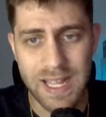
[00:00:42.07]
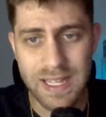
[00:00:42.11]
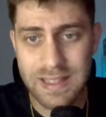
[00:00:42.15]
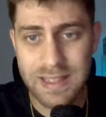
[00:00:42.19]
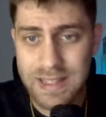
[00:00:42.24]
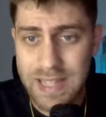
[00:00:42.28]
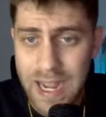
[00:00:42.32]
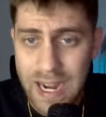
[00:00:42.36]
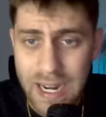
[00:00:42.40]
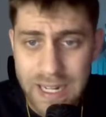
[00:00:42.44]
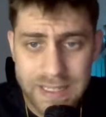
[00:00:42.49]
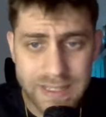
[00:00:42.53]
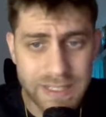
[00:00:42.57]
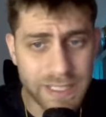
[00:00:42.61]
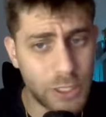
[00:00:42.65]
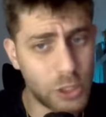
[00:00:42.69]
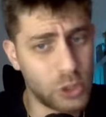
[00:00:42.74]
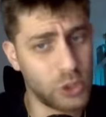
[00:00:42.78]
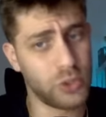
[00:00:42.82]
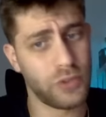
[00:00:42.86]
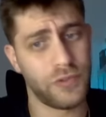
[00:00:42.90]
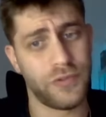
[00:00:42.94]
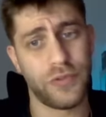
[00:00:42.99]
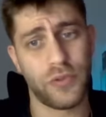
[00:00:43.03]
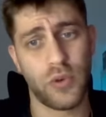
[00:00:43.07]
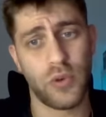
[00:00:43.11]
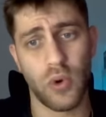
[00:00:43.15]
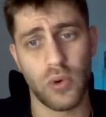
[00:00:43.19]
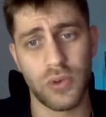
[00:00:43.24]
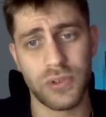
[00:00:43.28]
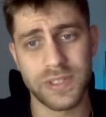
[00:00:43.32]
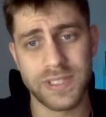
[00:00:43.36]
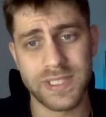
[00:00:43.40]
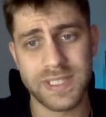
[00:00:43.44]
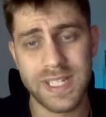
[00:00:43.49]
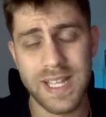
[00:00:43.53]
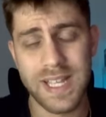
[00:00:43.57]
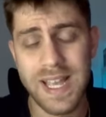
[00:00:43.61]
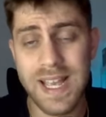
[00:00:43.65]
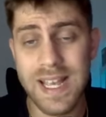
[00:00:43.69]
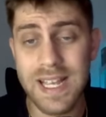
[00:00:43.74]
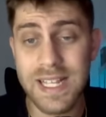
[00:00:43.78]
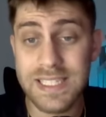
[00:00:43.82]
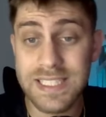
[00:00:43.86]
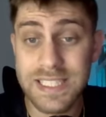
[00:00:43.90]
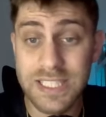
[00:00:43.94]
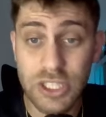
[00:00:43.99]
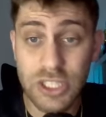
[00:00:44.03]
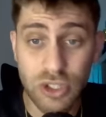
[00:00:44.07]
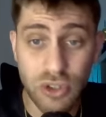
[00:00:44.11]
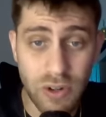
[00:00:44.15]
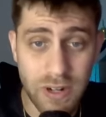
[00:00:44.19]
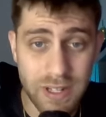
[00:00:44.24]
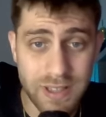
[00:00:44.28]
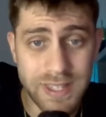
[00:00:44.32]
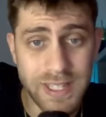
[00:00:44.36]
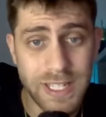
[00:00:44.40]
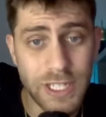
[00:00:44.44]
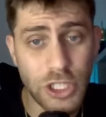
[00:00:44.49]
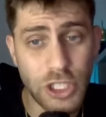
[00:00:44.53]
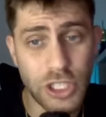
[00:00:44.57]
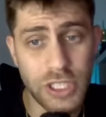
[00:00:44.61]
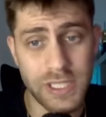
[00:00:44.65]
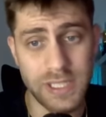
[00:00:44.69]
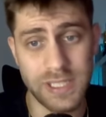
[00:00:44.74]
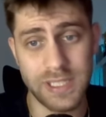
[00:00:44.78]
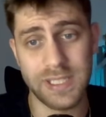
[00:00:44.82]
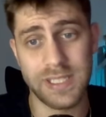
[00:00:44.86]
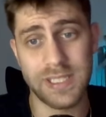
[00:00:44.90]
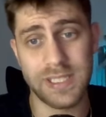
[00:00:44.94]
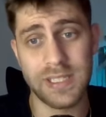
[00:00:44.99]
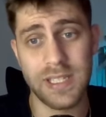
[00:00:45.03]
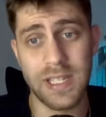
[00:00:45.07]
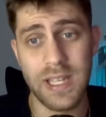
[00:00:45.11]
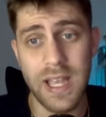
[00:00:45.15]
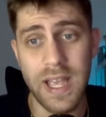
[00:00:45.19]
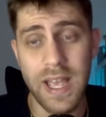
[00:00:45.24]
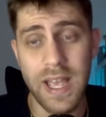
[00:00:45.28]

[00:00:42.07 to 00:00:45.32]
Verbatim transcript: tactics of course, strategics,